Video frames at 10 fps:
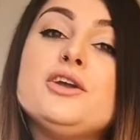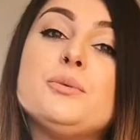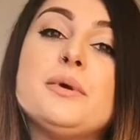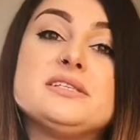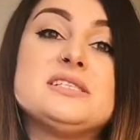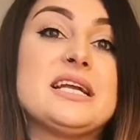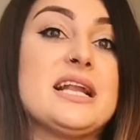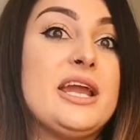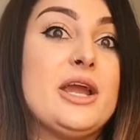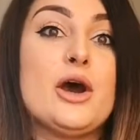you
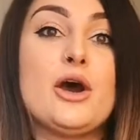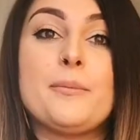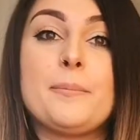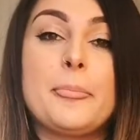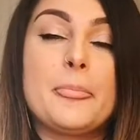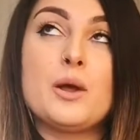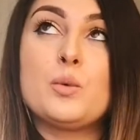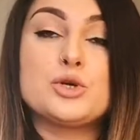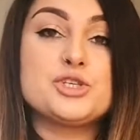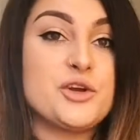basically um,
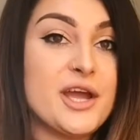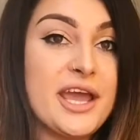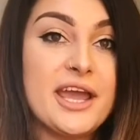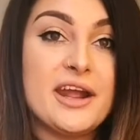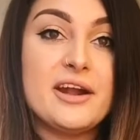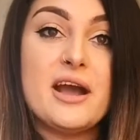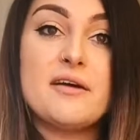wash your hair